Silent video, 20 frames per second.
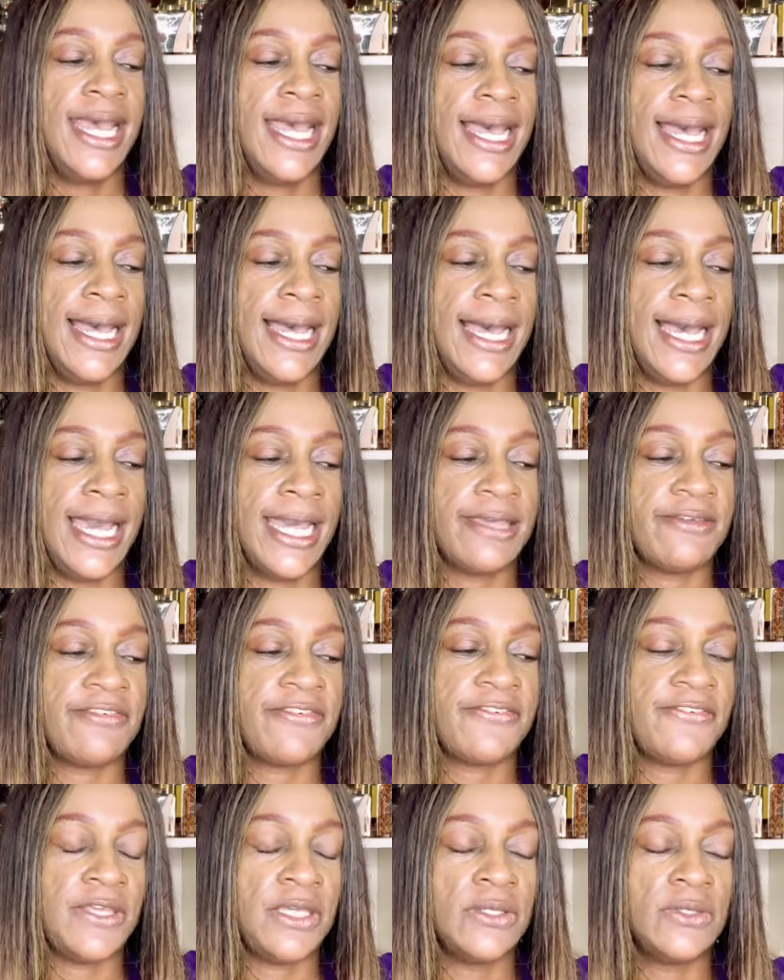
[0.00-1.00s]
I
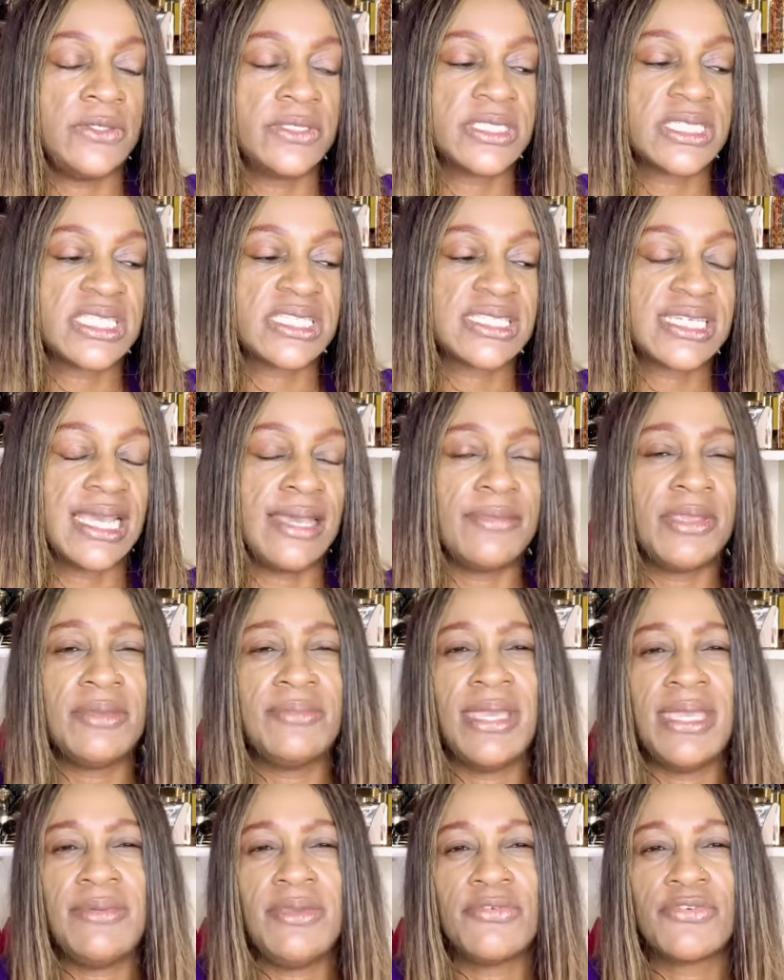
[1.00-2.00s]
feel this is coming
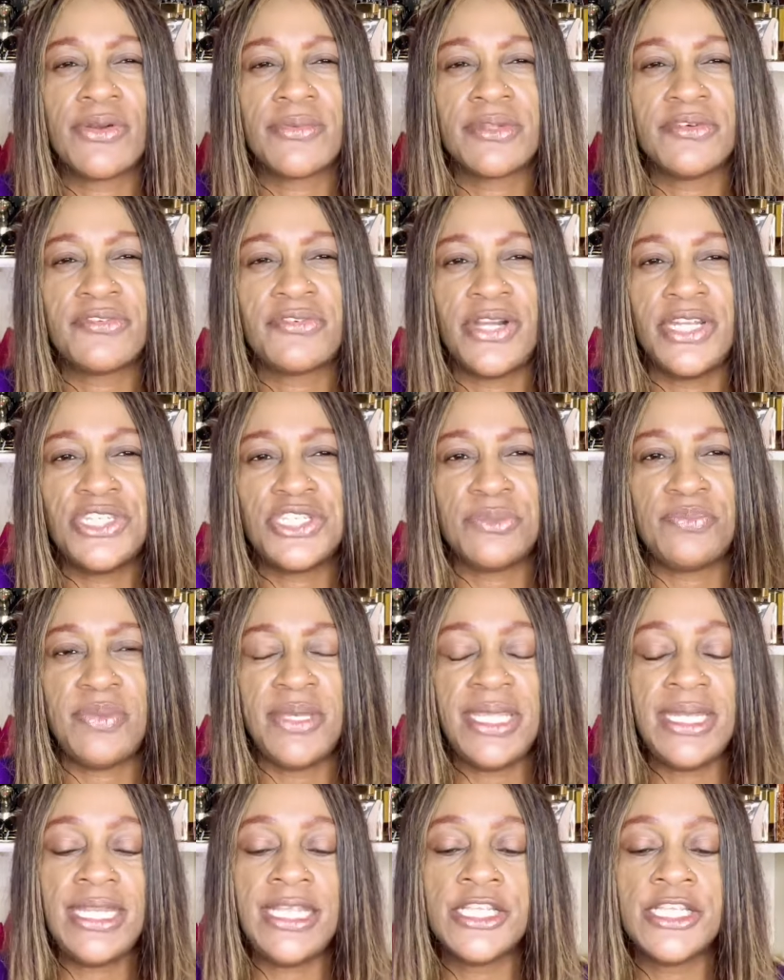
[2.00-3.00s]
maybe from the
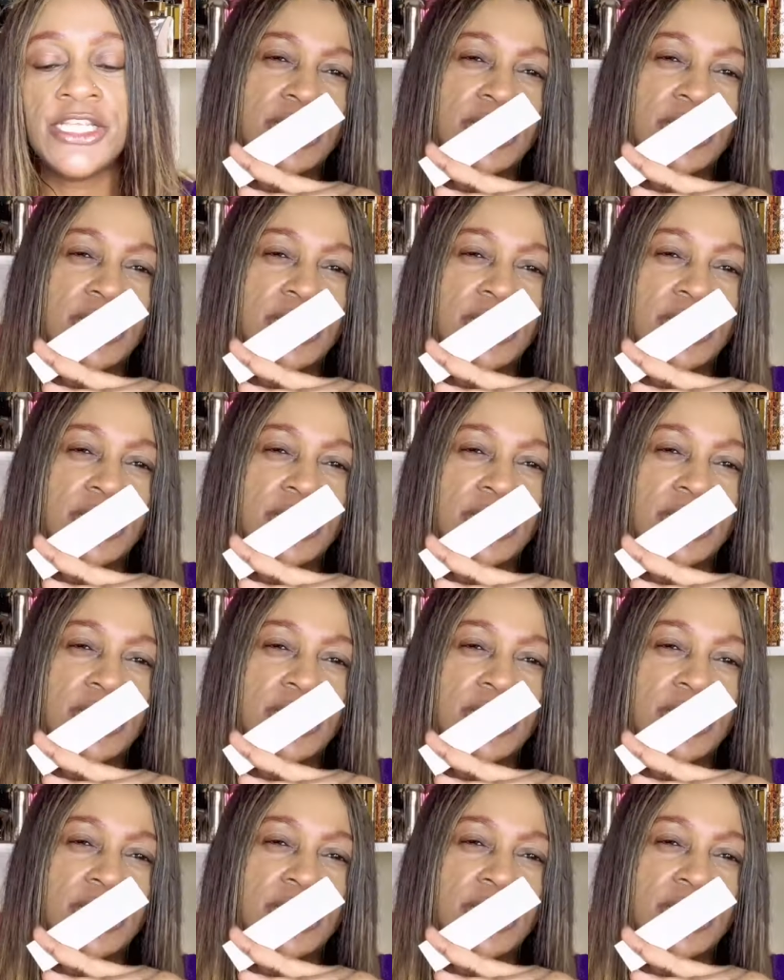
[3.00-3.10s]
Frangipani.